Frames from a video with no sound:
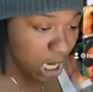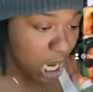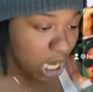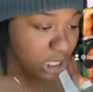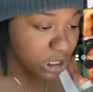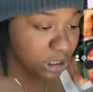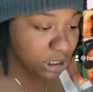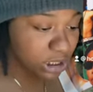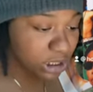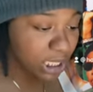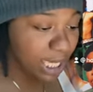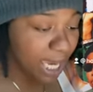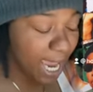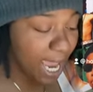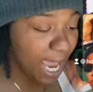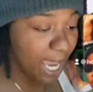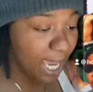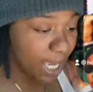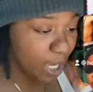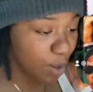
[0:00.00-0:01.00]
she
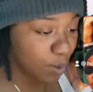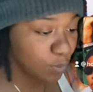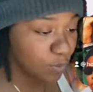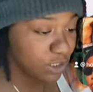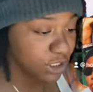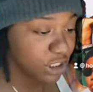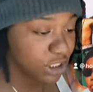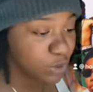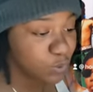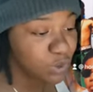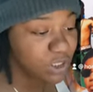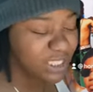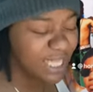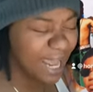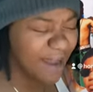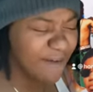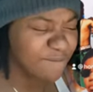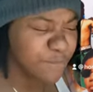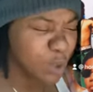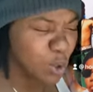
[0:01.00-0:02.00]
had him when she was
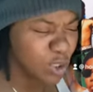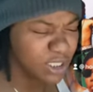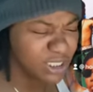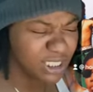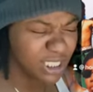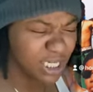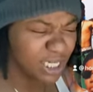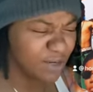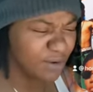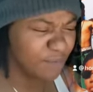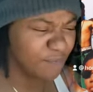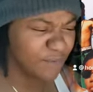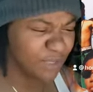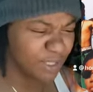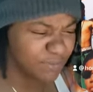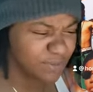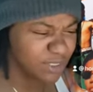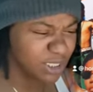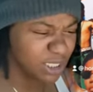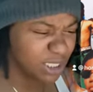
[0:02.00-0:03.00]
like 14 or
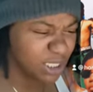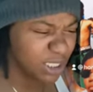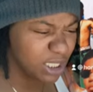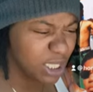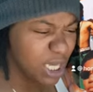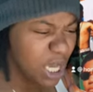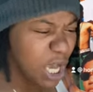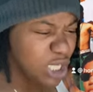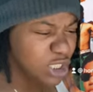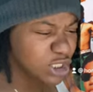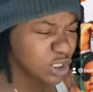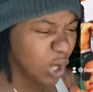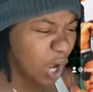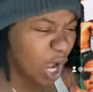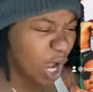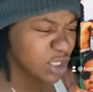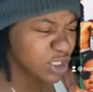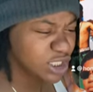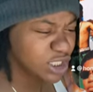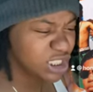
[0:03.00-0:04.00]
15 so
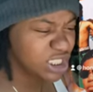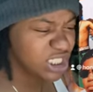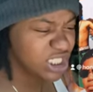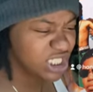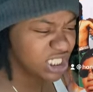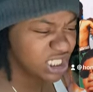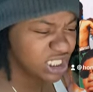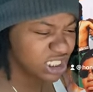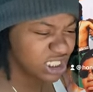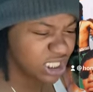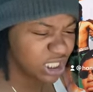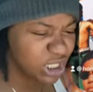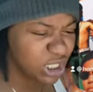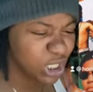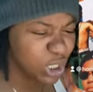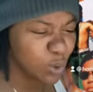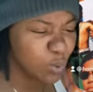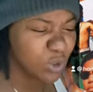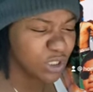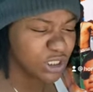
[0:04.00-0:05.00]
all she could
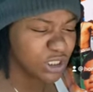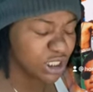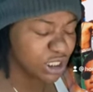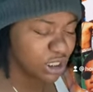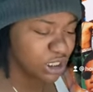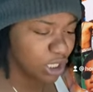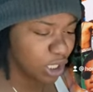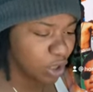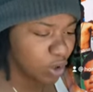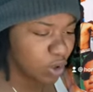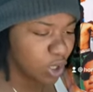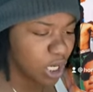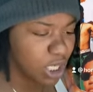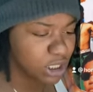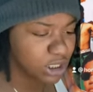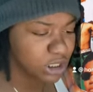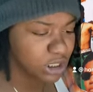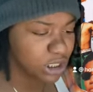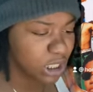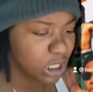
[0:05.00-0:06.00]
see was the dough her
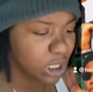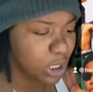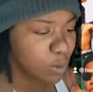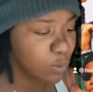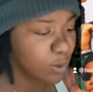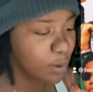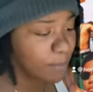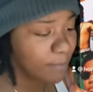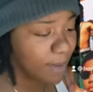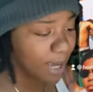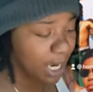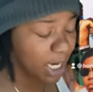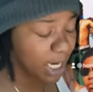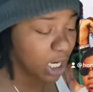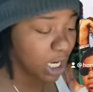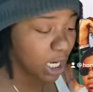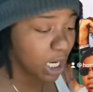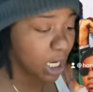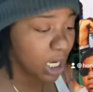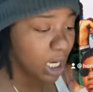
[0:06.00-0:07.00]
son would make
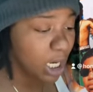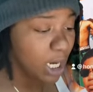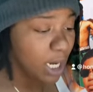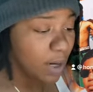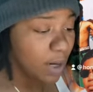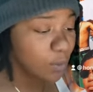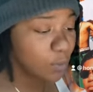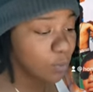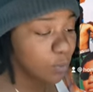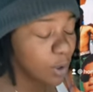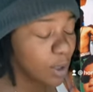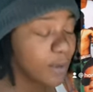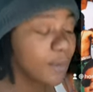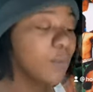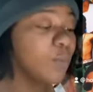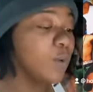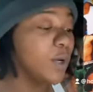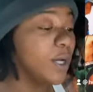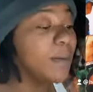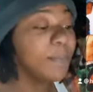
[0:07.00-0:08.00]
her
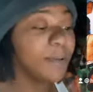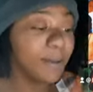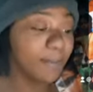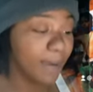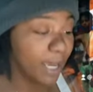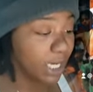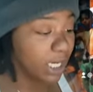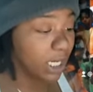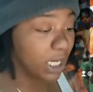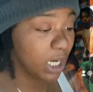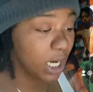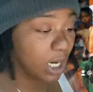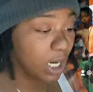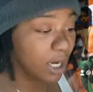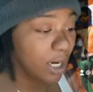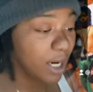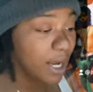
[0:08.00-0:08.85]
would be making her